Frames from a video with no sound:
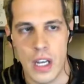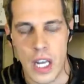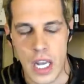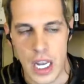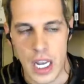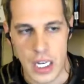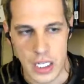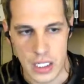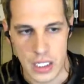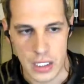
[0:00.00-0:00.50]

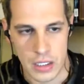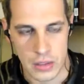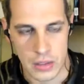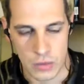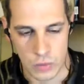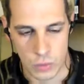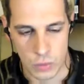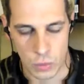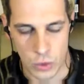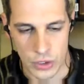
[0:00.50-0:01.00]
And it
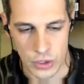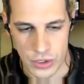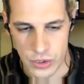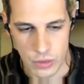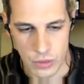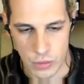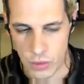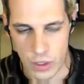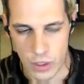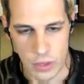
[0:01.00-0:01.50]

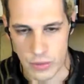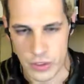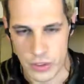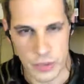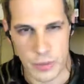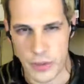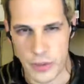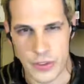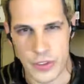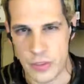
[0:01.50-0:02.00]
wasn't what I was
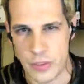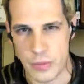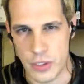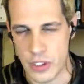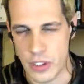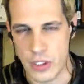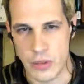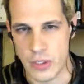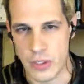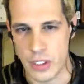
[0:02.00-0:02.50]
supposed to be
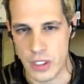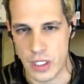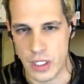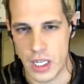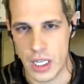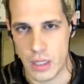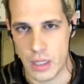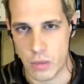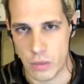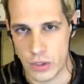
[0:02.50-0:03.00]
doing,
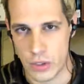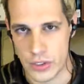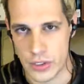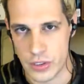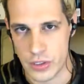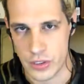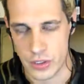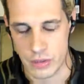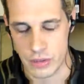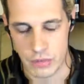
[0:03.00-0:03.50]
and it
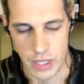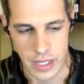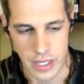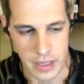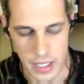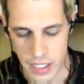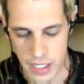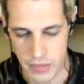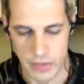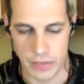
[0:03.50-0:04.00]
wasn't the right
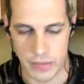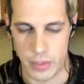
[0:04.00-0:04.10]
thing for